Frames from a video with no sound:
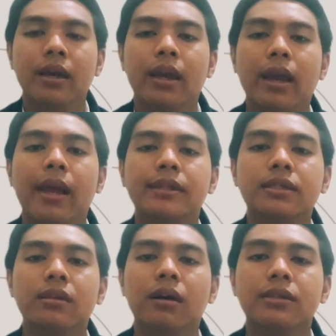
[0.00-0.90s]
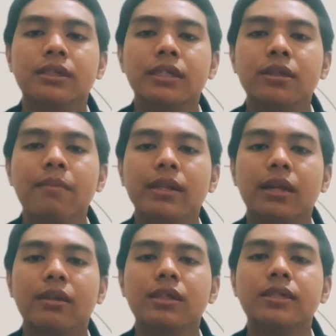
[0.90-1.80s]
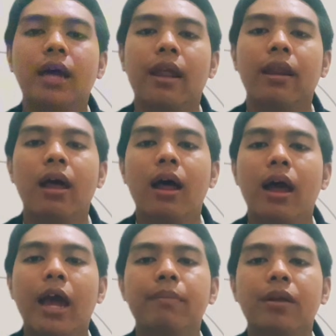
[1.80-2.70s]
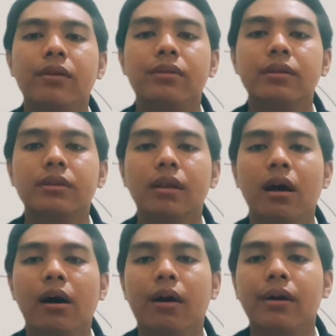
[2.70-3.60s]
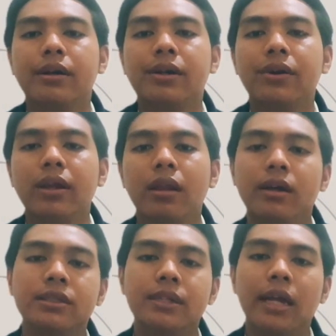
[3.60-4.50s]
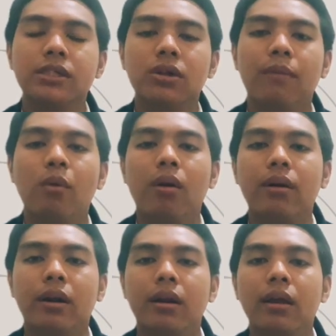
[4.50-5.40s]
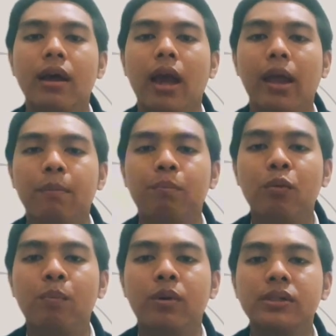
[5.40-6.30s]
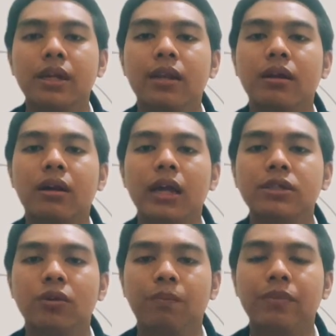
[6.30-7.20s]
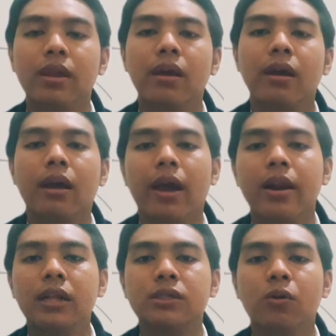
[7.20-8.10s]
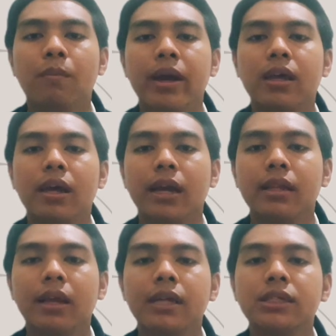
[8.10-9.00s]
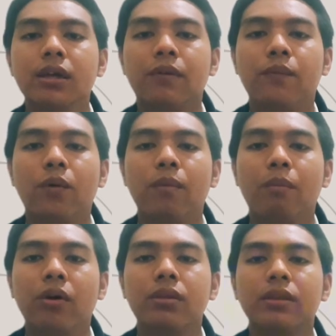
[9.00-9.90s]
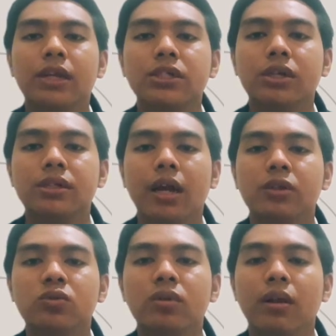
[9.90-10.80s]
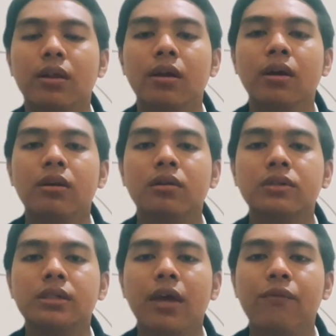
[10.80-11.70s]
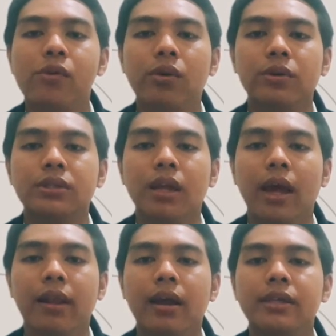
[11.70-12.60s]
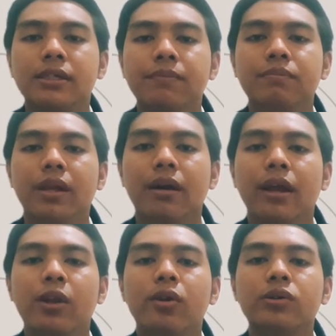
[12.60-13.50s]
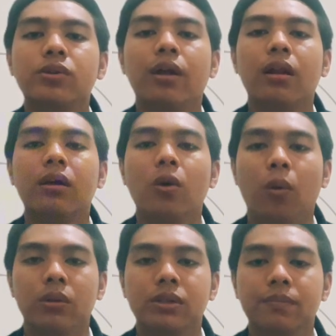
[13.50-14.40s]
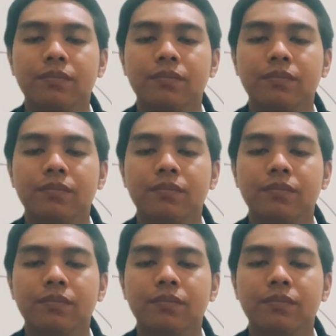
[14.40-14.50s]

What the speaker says: It's the systematic design that create a sense of order and purpose in the classroom, and also making it easier for both teachers and students to stay focused and achieve their educational goals.